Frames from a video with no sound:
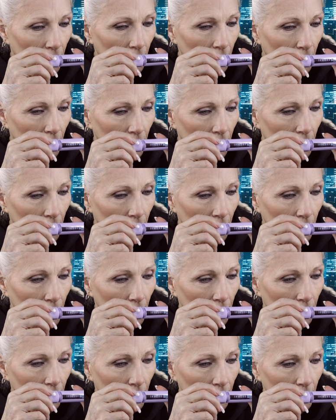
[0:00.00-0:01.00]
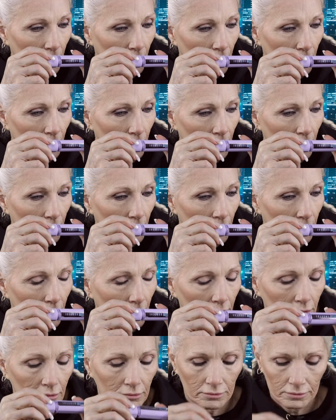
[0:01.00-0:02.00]

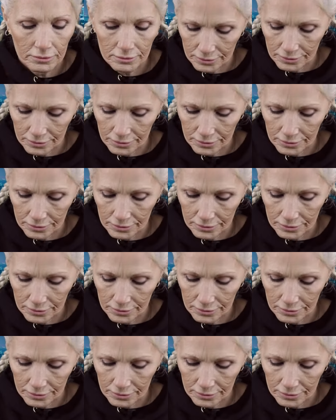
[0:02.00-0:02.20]
No one is speaking in this clip.